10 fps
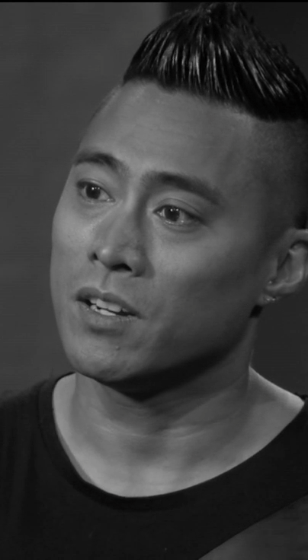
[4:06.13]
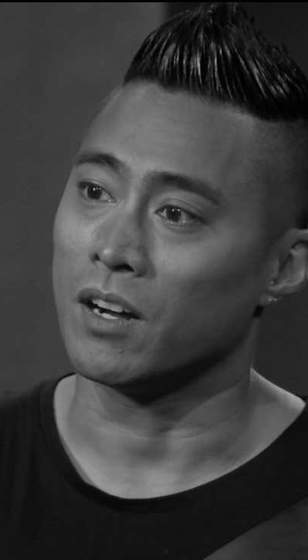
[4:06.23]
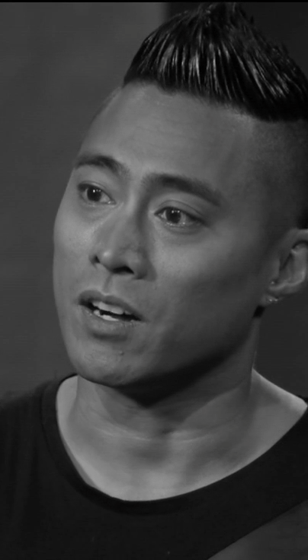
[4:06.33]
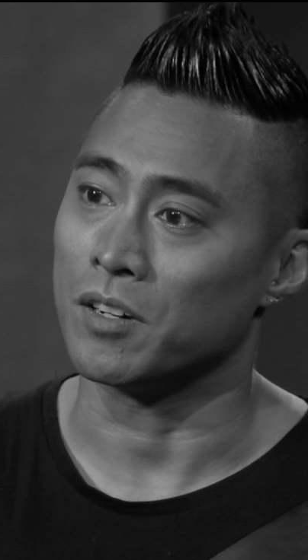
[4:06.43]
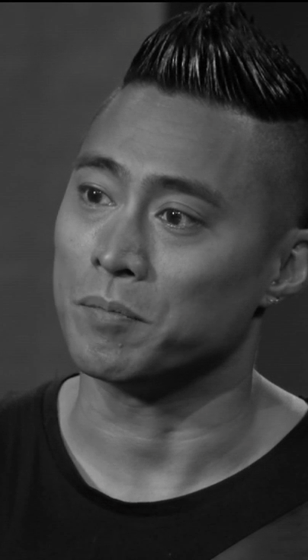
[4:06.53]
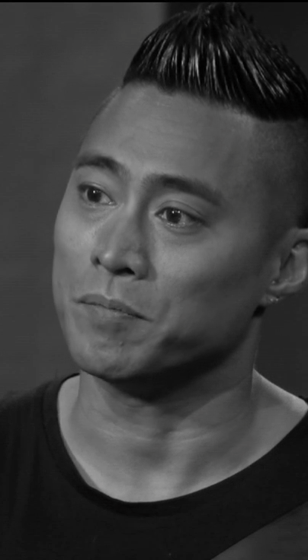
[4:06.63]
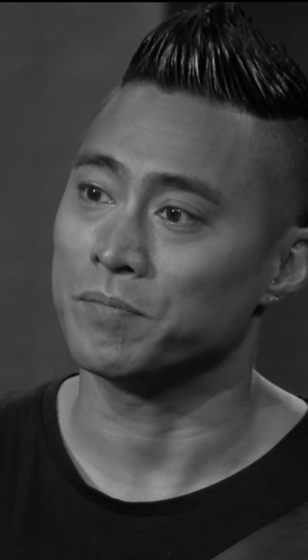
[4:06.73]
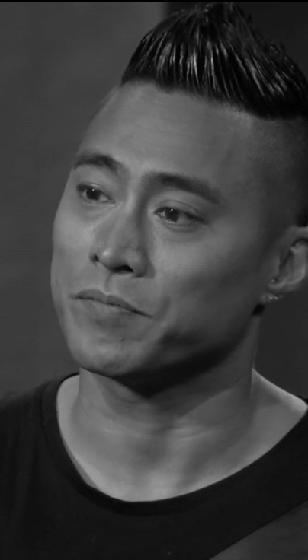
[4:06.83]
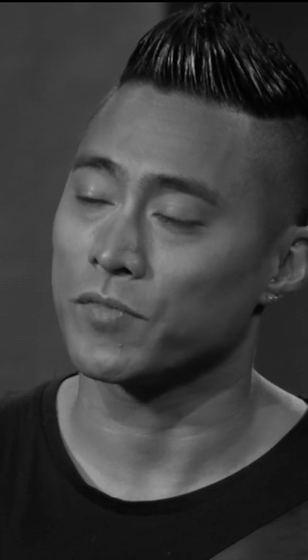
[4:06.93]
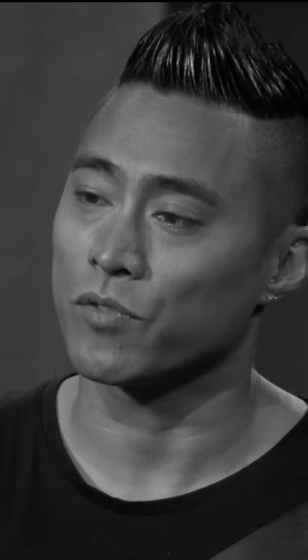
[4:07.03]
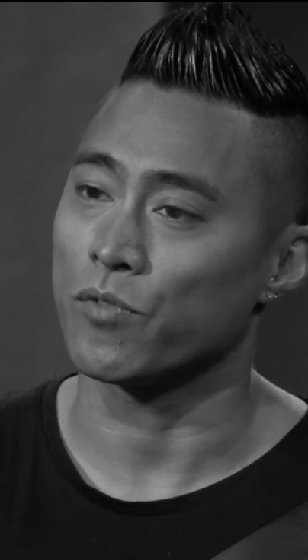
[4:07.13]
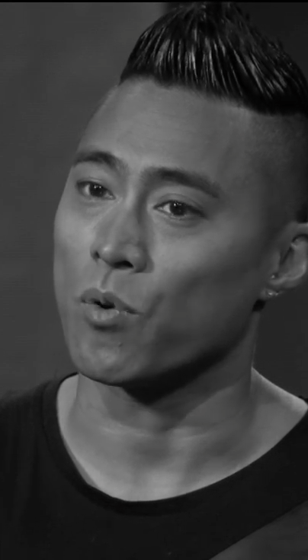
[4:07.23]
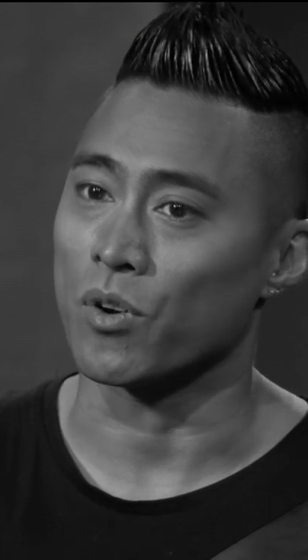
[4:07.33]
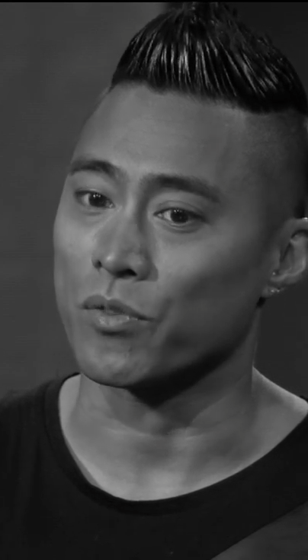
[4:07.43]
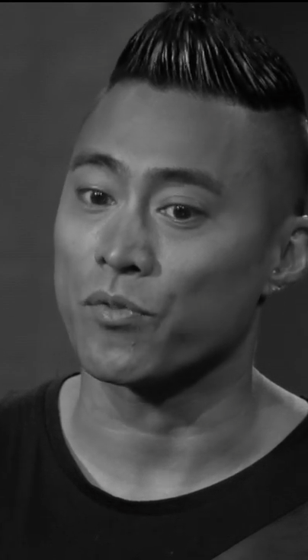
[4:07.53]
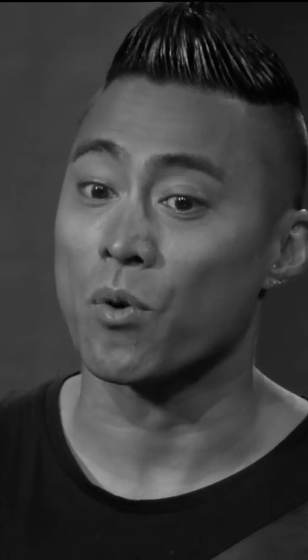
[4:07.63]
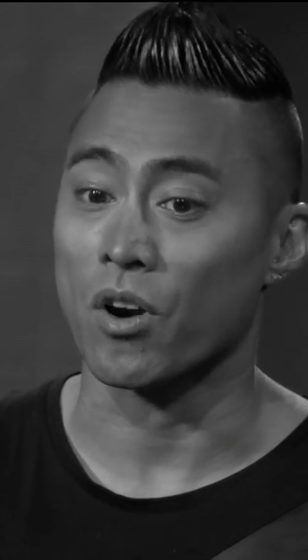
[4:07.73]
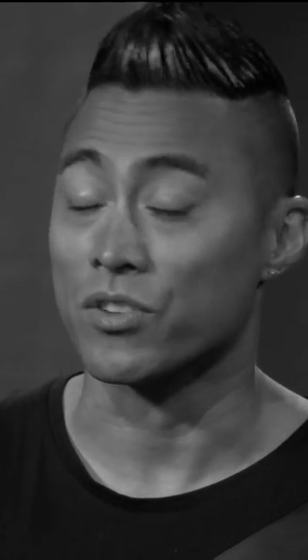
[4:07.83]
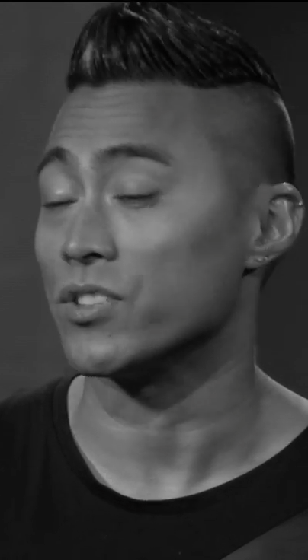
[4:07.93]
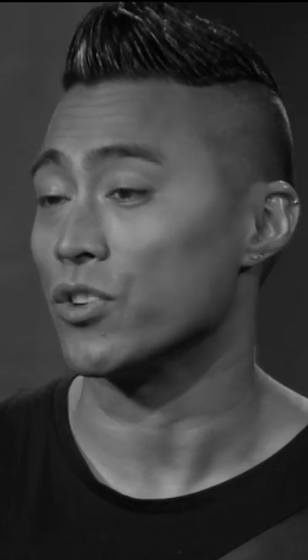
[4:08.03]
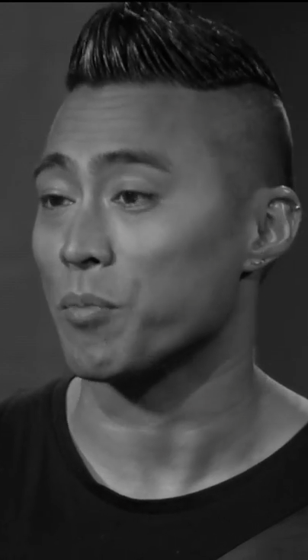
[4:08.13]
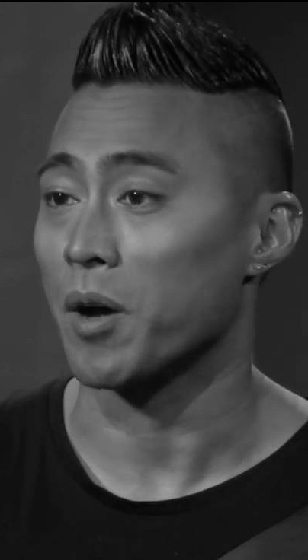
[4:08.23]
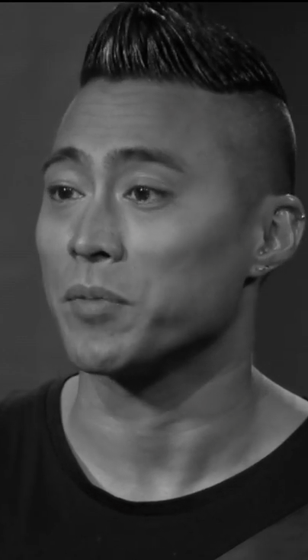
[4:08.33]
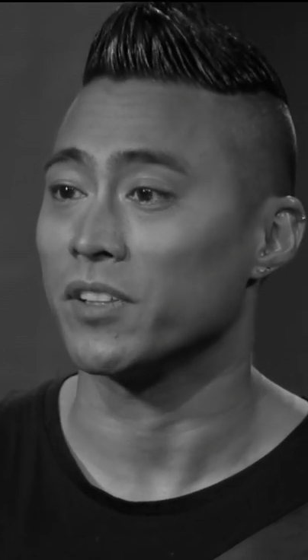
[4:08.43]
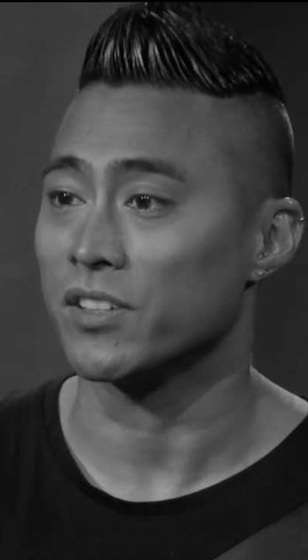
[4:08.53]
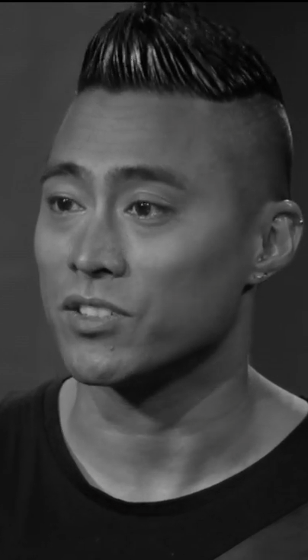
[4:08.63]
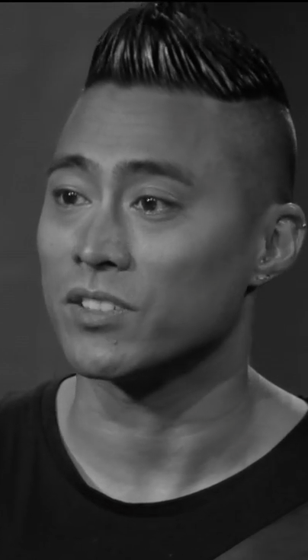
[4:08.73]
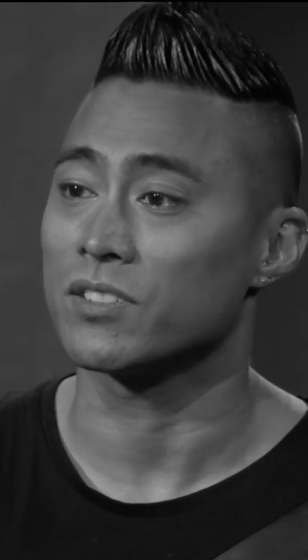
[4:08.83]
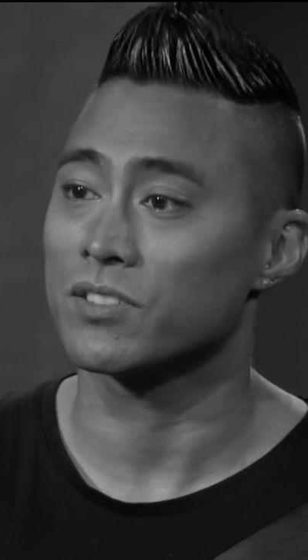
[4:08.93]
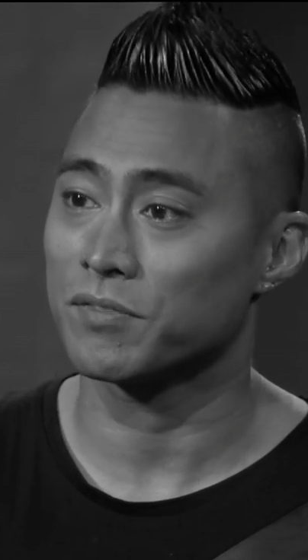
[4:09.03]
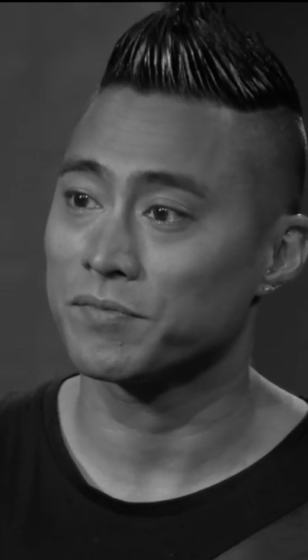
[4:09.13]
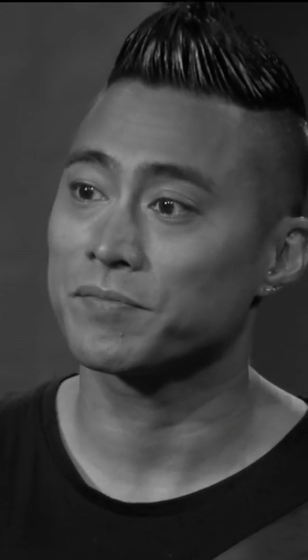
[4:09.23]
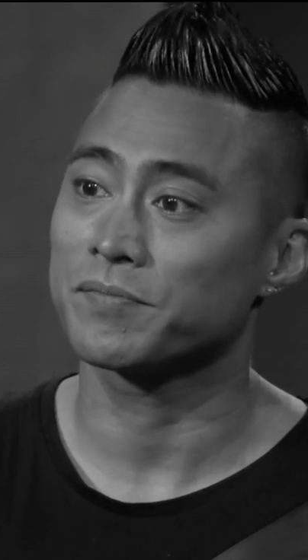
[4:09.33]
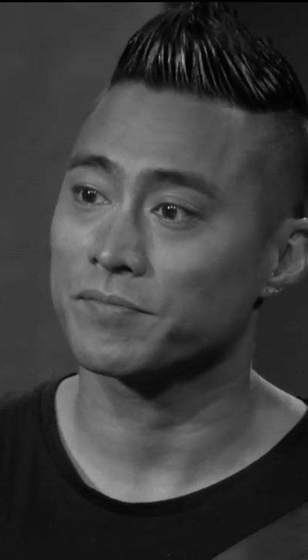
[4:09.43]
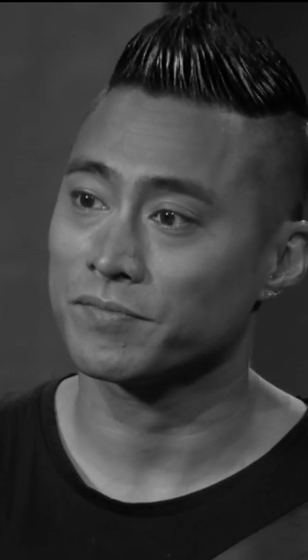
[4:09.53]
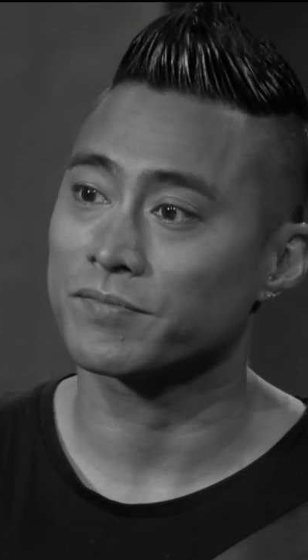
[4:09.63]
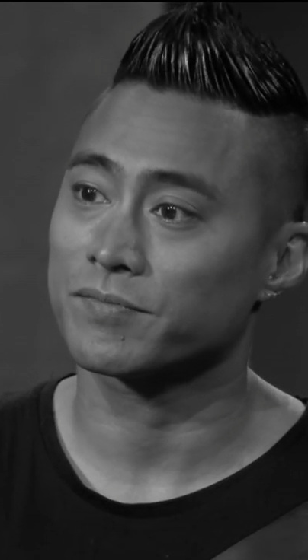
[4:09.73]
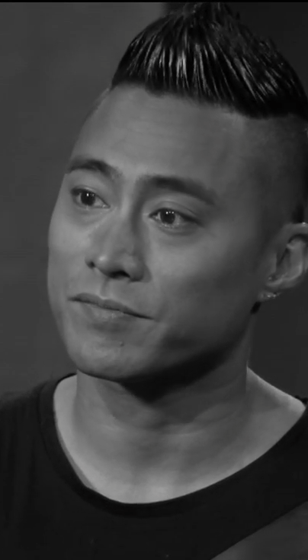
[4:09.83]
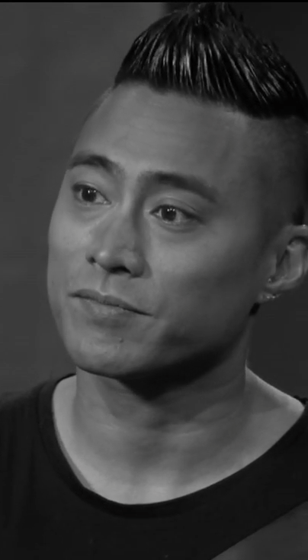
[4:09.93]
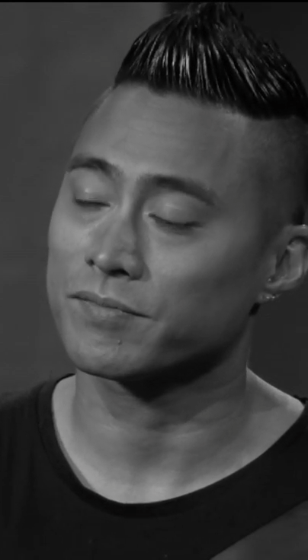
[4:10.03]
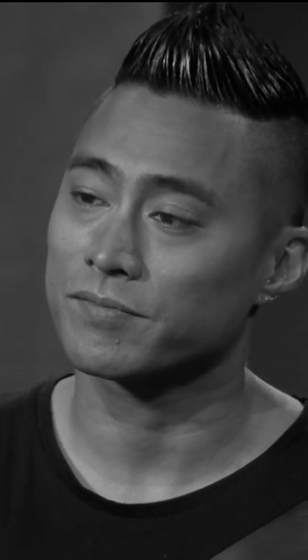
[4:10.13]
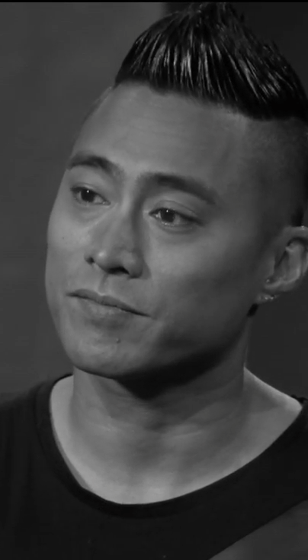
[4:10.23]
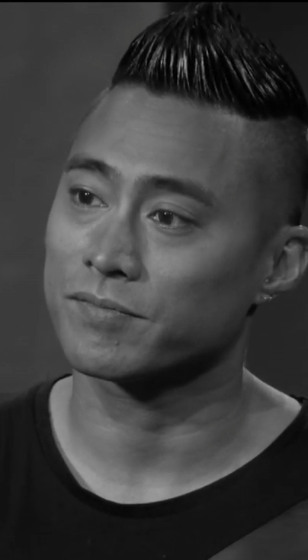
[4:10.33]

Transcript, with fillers: um, for for our senior populations. I